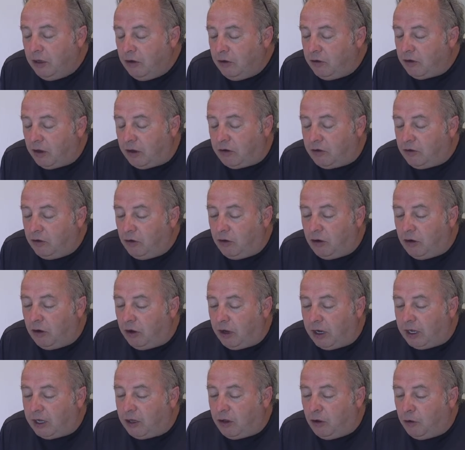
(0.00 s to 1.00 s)
So it's not
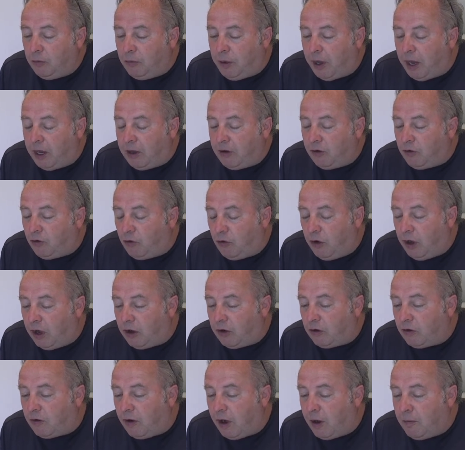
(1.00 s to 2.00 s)
like you're paying
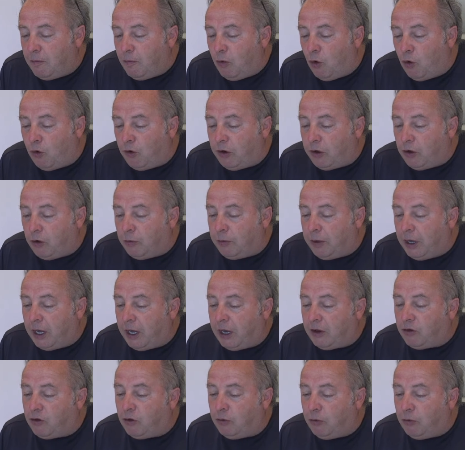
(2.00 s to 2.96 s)
300 grand more and you're being able to